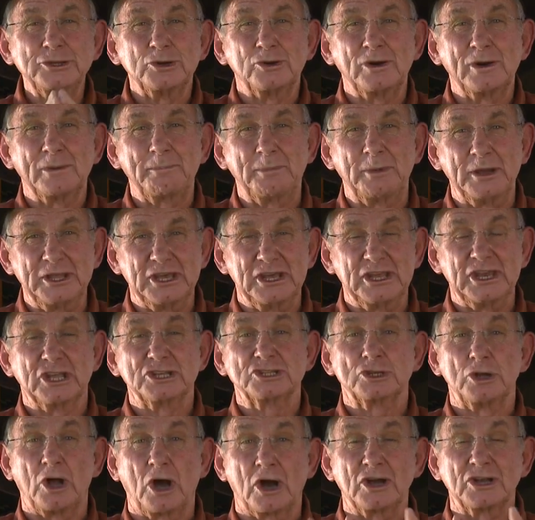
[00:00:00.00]
your opinion
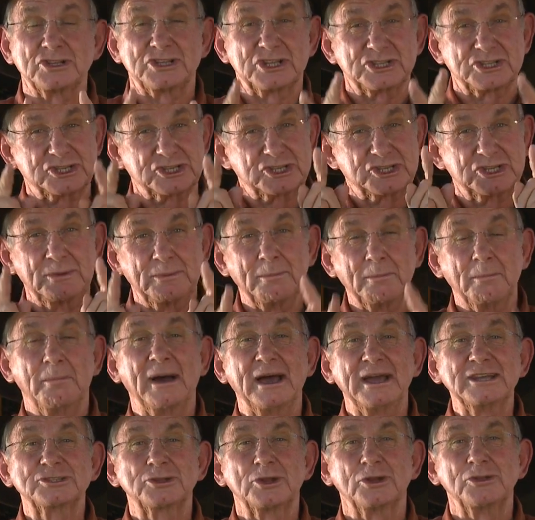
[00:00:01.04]
as long as it's
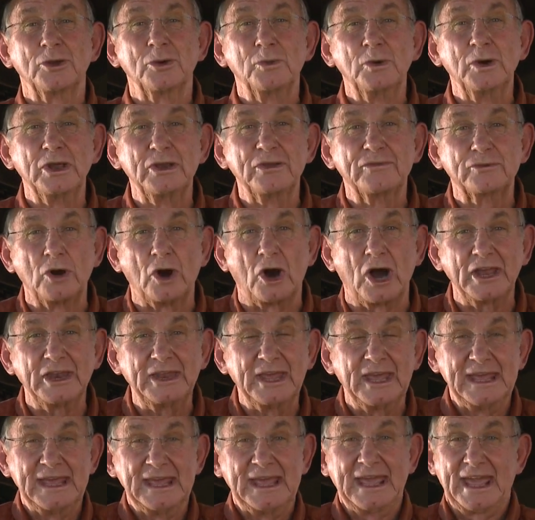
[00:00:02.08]
based on the Word of God.
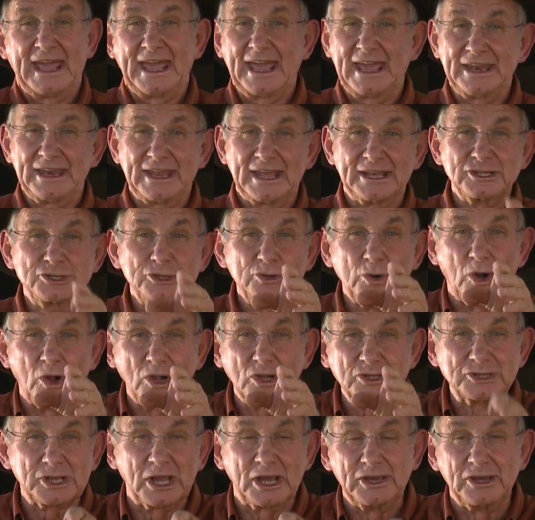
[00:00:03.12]
And as you
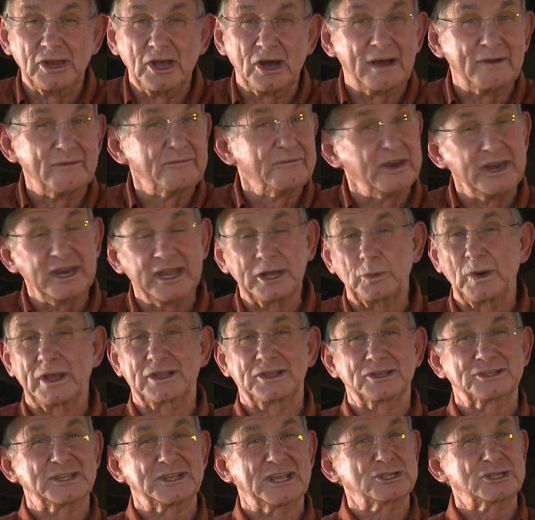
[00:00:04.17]
also know, I'm very quick
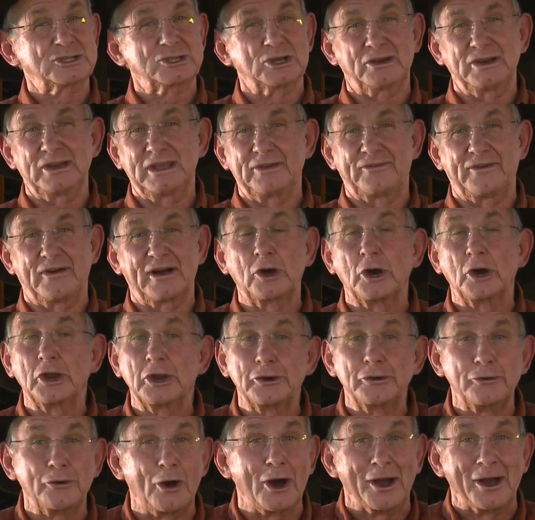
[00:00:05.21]
to say sorry if I got
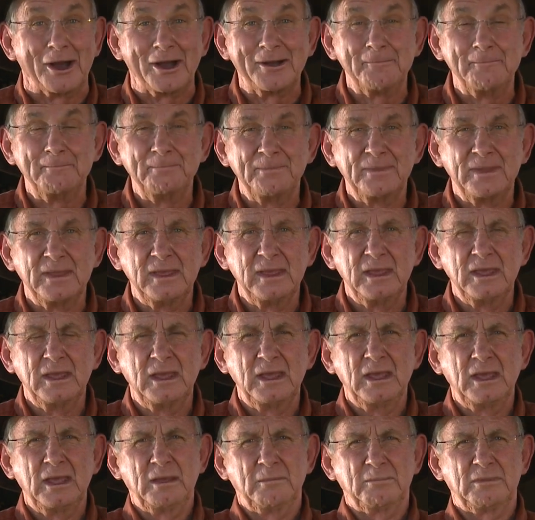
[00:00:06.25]
it wrong.
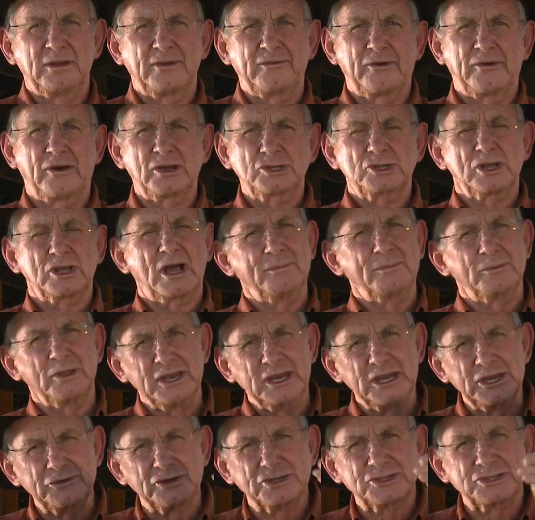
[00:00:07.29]
But folks, I'm not
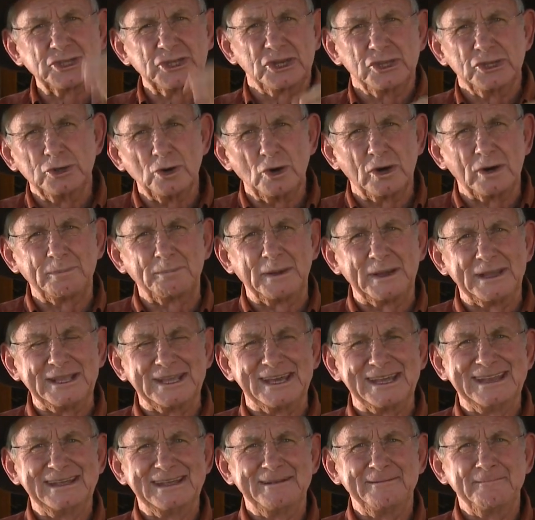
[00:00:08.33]
interested in your
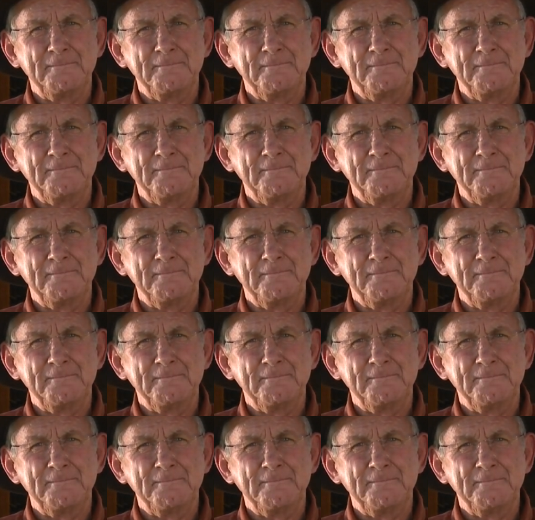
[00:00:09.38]
opinion.